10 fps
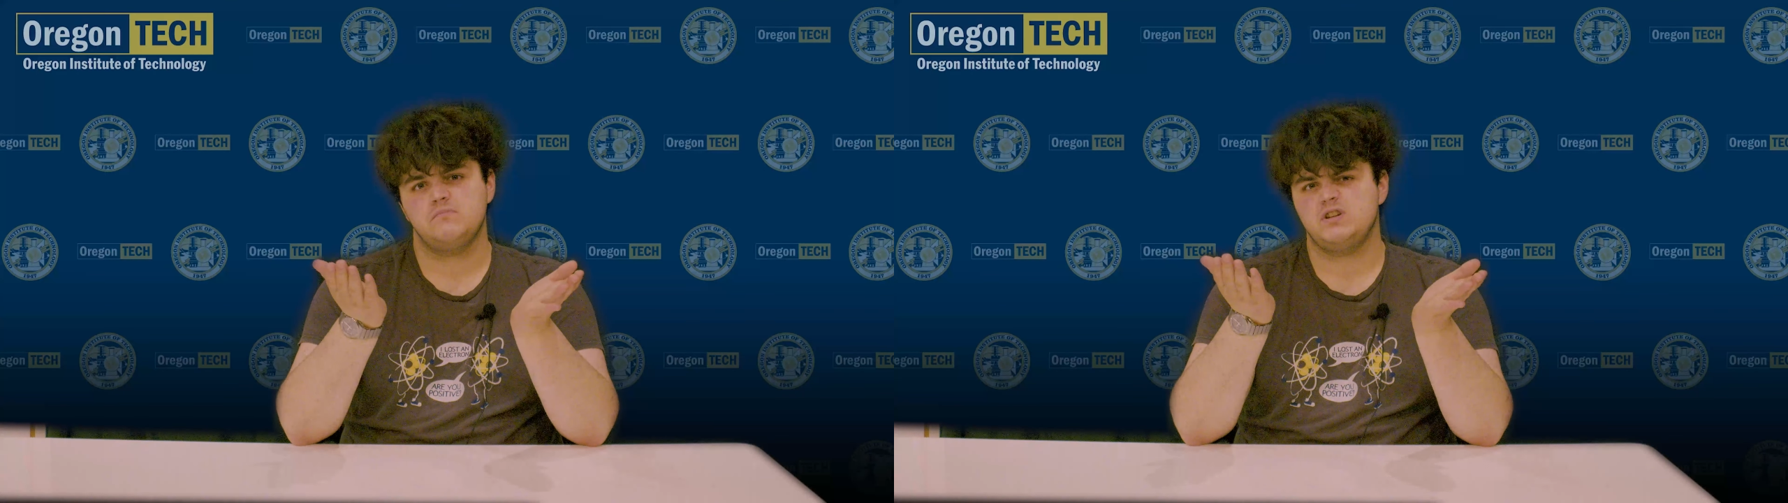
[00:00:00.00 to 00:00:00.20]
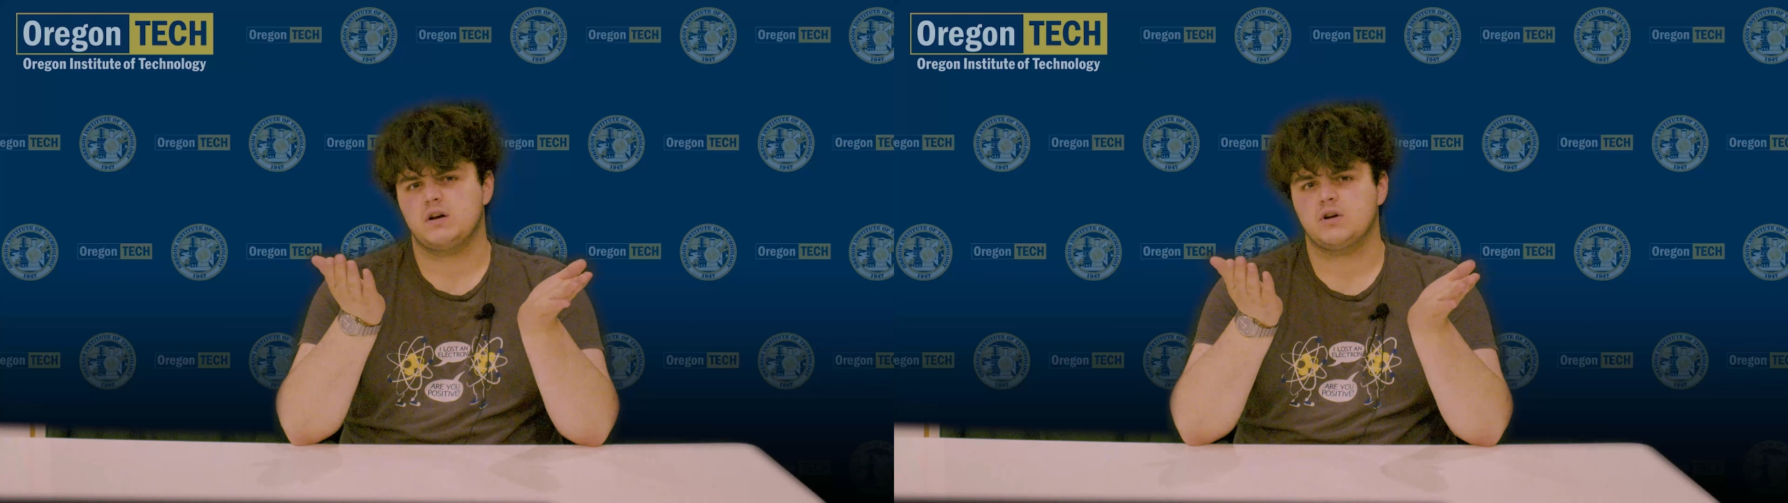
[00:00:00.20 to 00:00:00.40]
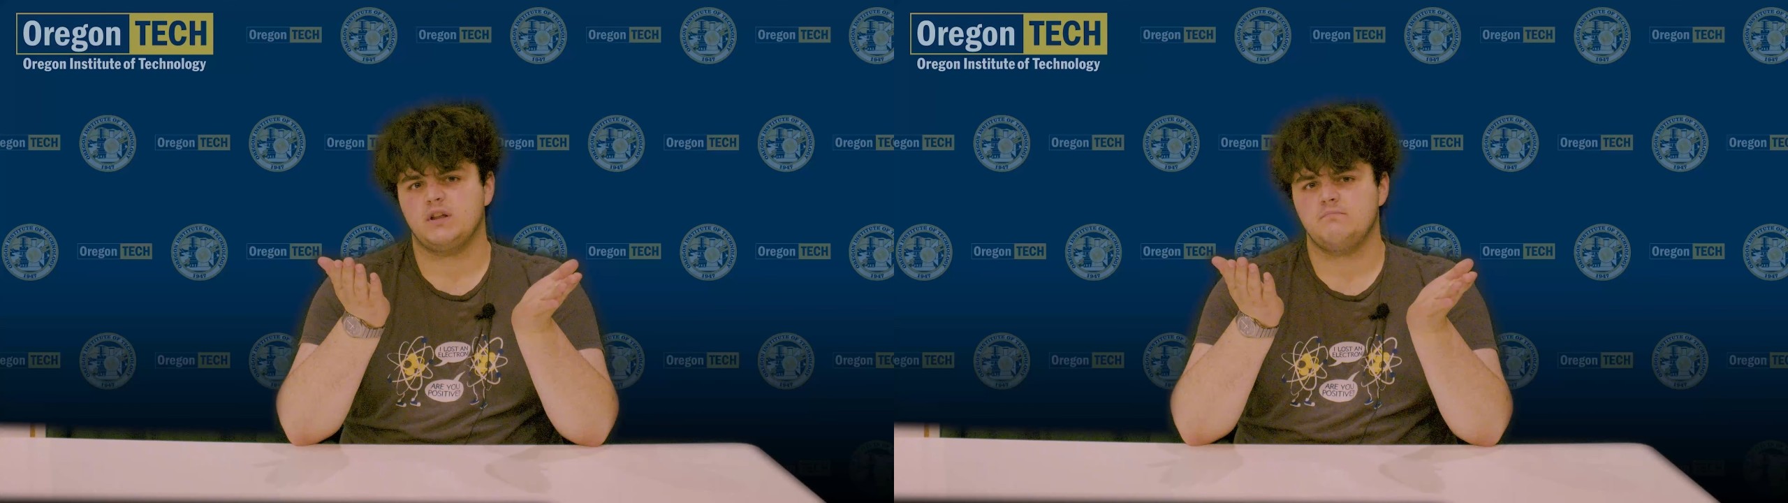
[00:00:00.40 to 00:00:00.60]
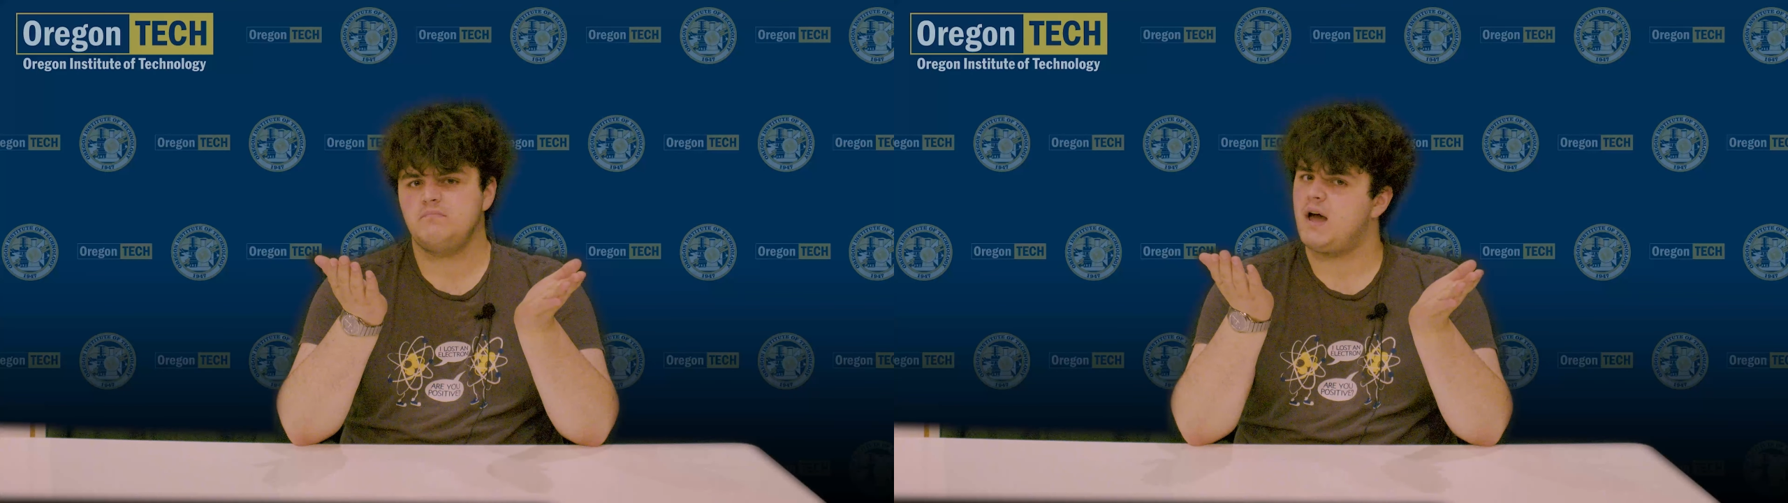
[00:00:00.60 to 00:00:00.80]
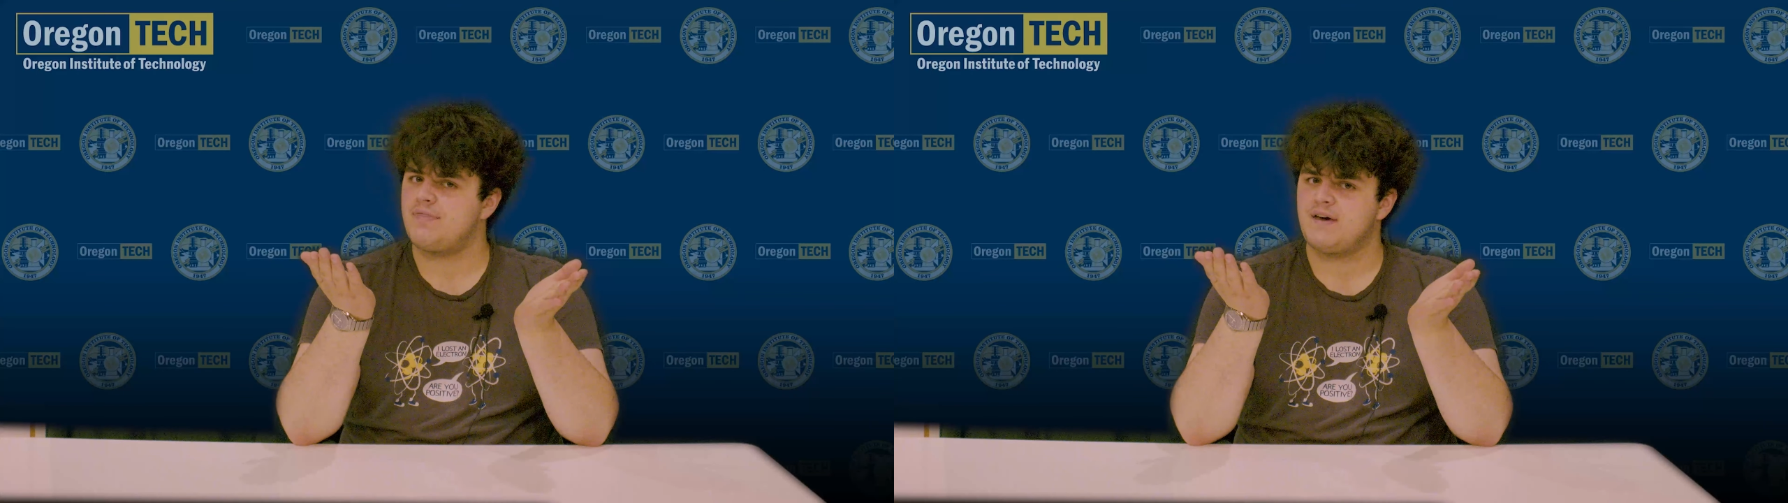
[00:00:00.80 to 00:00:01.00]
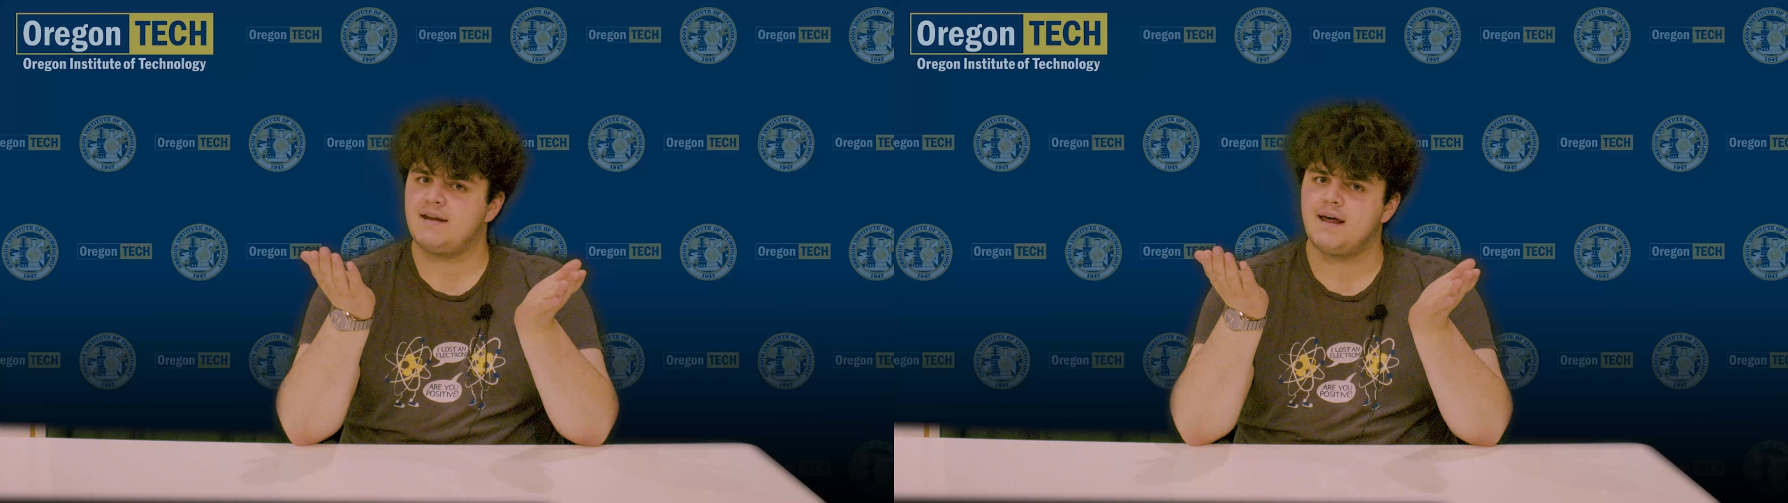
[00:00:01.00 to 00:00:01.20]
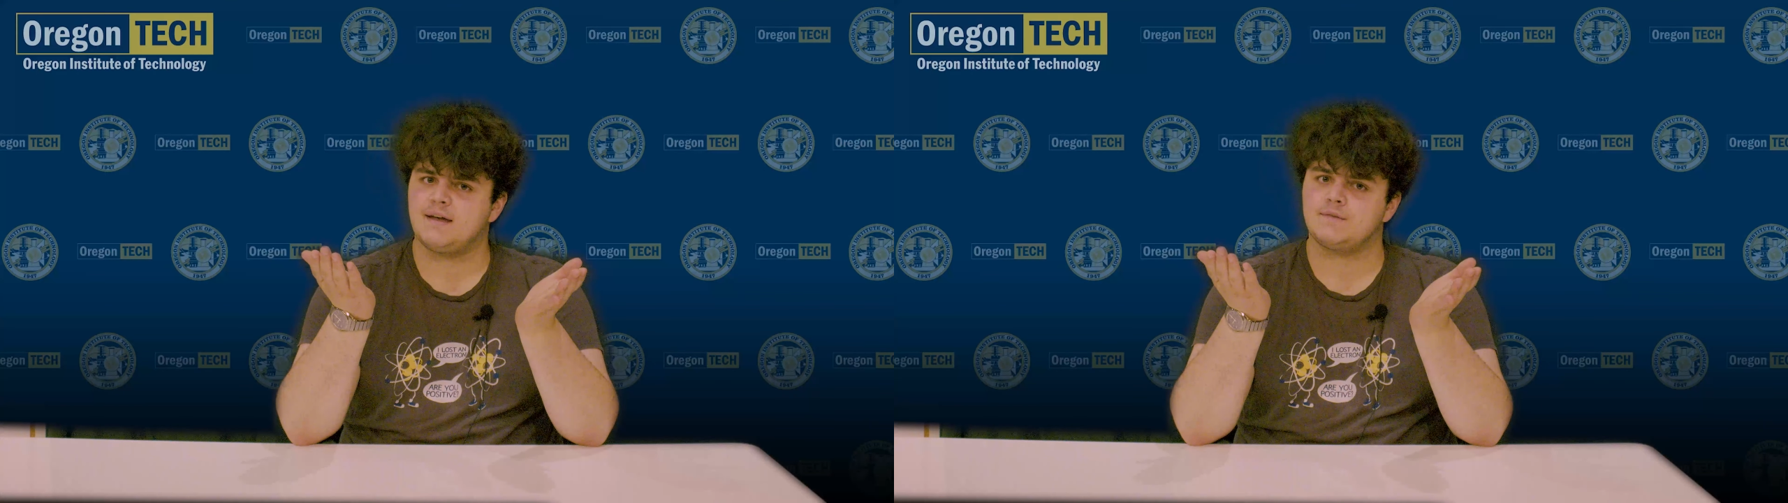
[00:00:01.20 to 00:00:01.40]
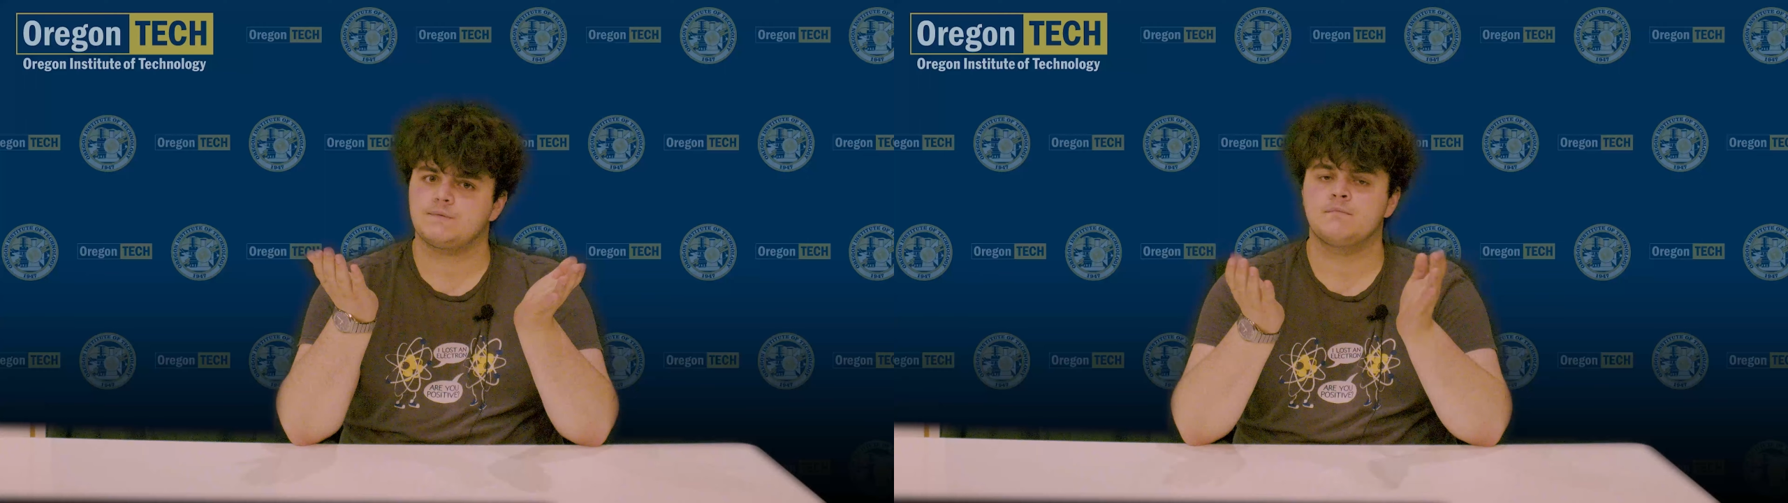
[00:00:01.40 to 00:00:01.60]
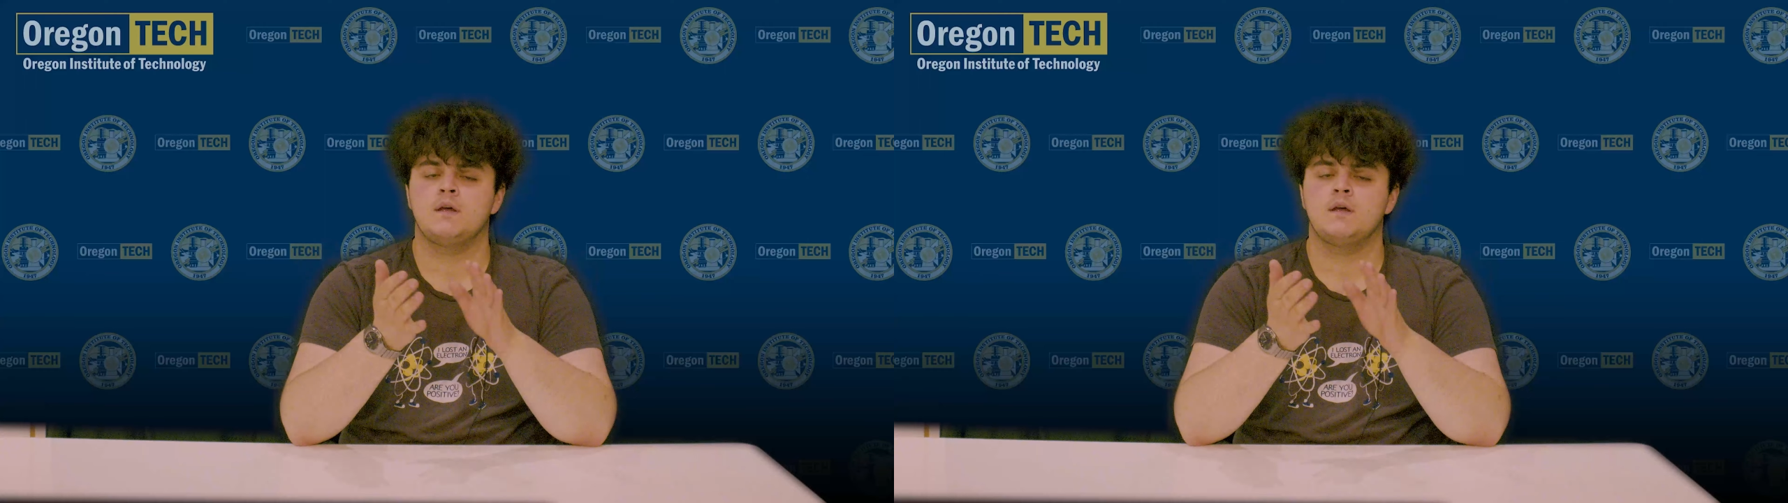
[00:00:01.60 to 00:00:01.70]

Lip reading: generally not that nice.